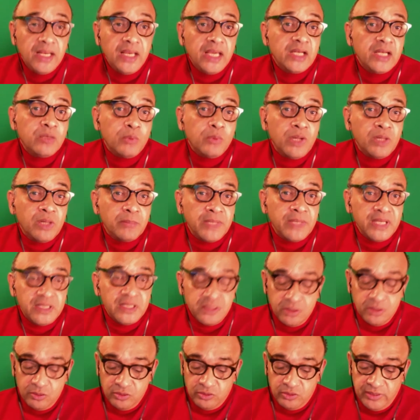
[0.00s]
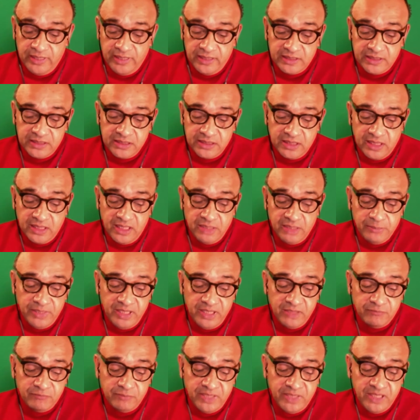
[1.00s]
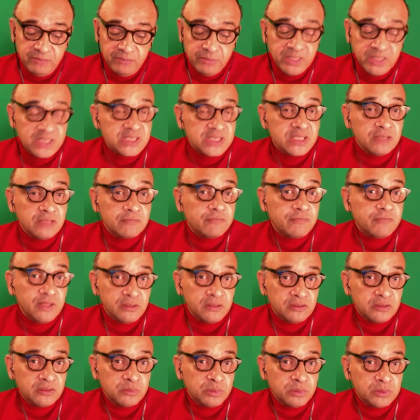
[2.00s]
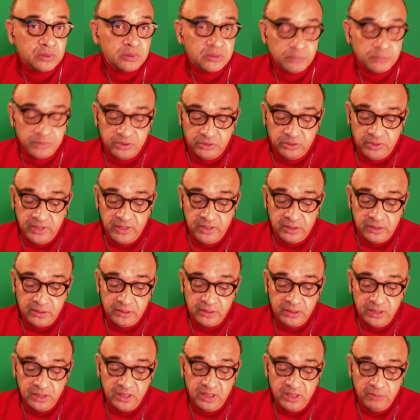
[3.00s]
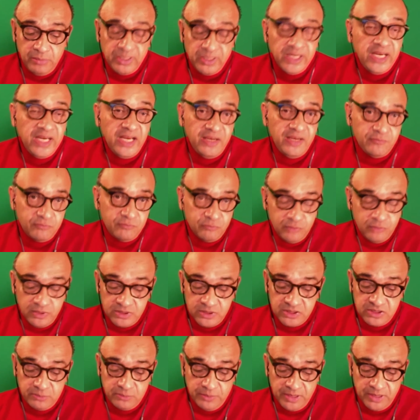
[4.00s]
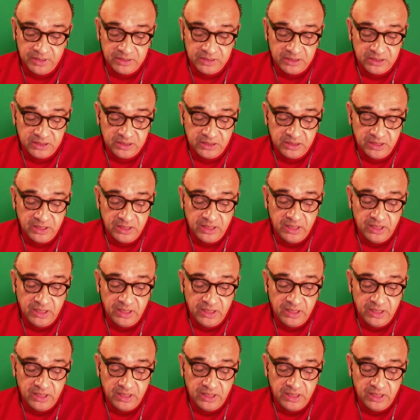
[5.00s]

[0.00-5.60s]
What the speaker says: In a well-made contract, I may have made myself vulnerable to betrayal, but I haven't risked much.